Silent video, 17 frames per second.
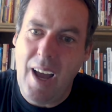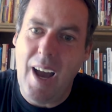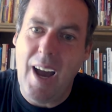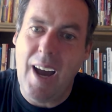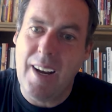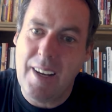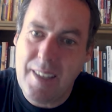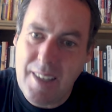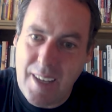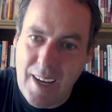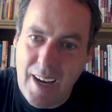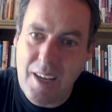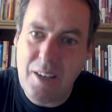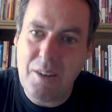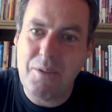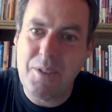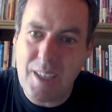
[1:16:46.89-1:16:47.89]
And at the
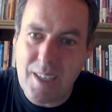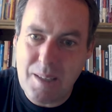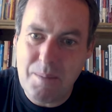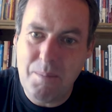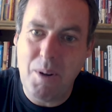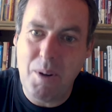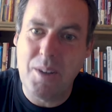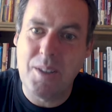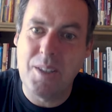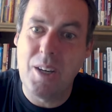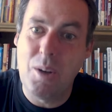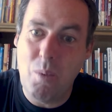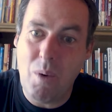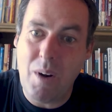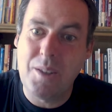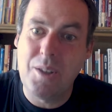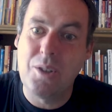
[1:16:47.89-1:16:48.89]
end of six months, he
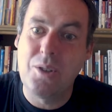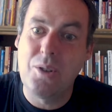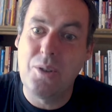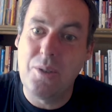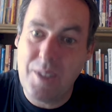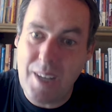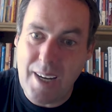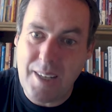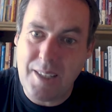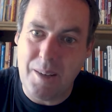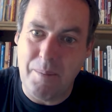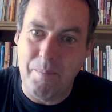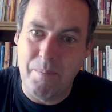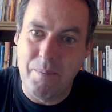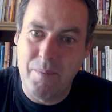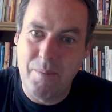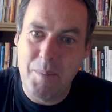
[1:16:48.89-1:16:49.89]
wanted to test
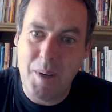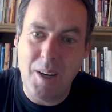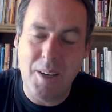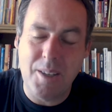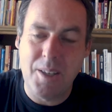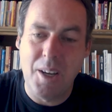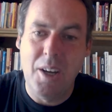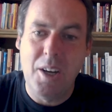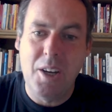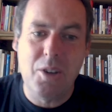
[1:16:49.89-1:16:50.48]
them because